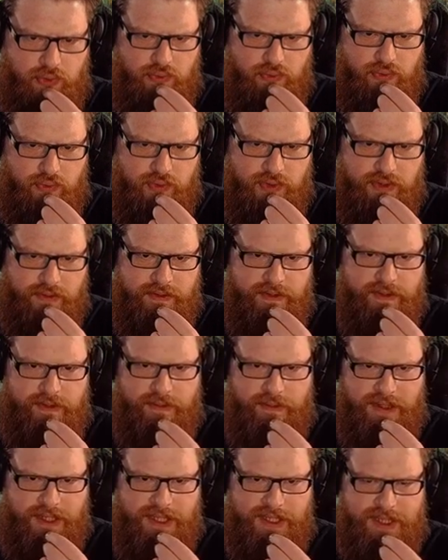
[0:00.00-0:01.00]
So it's
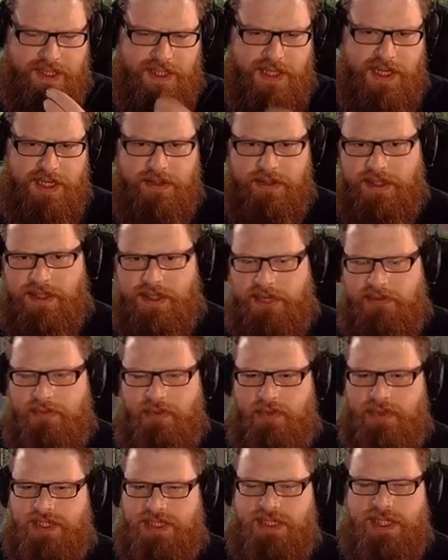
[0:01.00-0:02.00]
in that tile. Can I
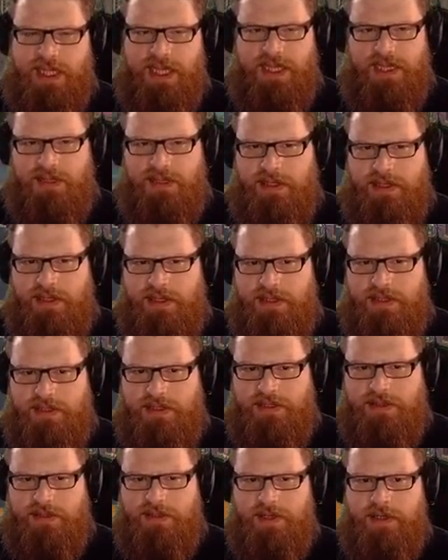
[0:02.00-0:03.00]
rotate
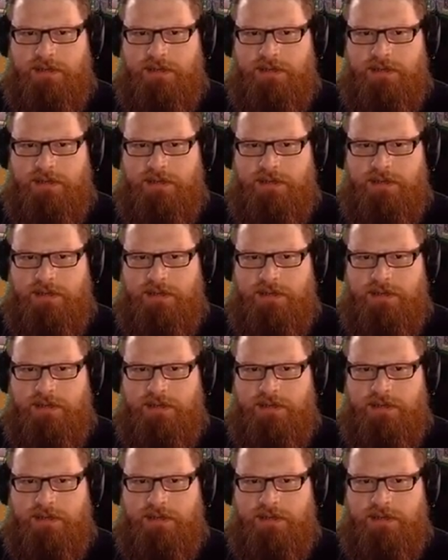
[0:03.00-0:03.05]
these?